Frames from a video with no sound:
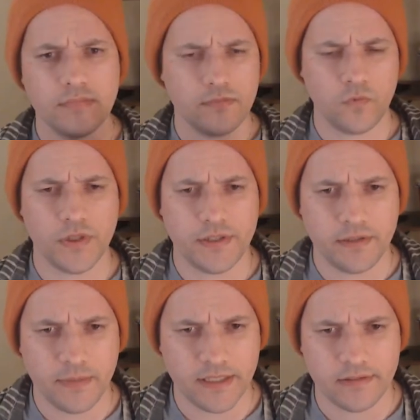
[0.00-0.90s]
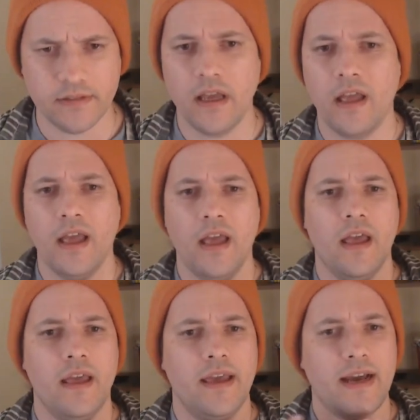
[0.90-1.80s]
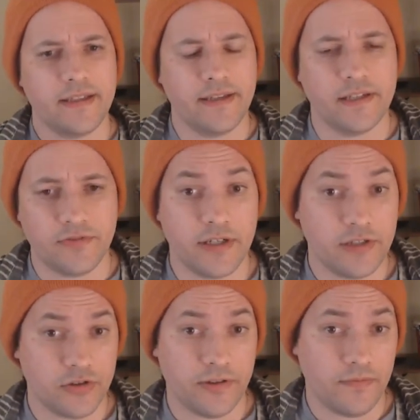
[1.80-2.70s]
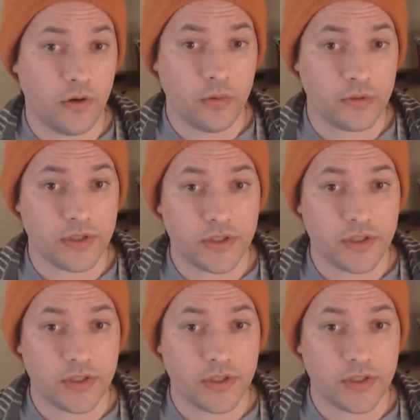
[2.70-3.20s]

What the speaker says: What does this mean? I think it's very straightforward.